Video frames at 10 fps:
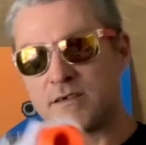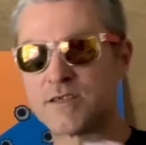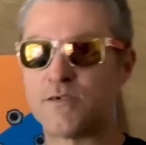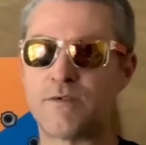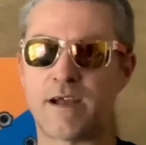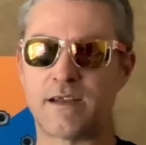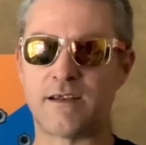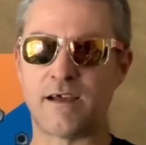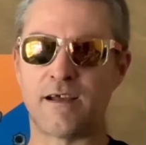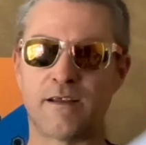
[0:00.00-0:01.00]

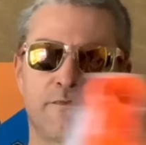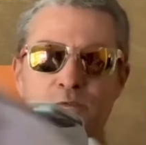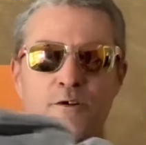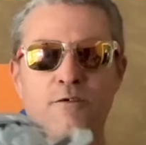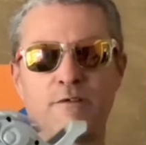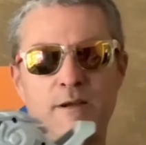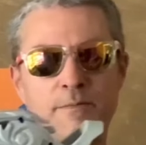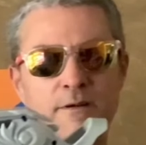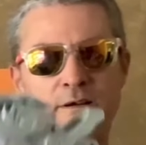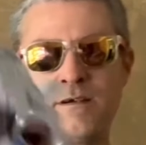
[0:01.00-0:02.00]
$2.99 for a
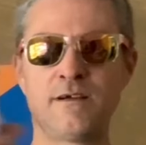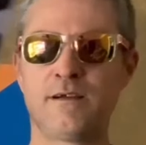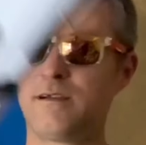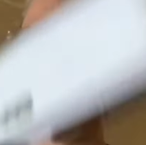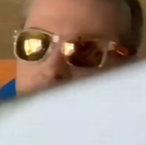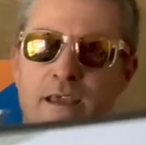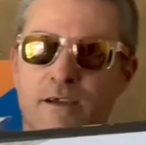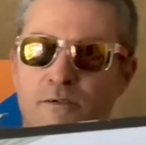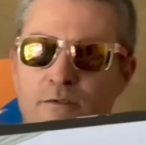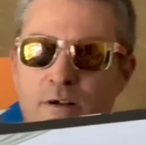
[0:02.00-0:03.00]
Reaper, can't
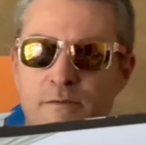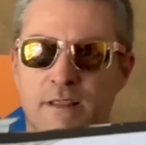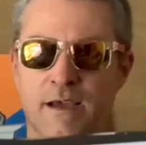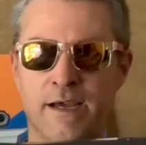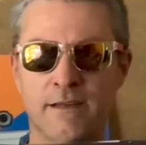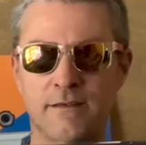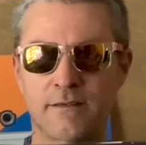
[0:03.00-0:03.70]
go wrong with that.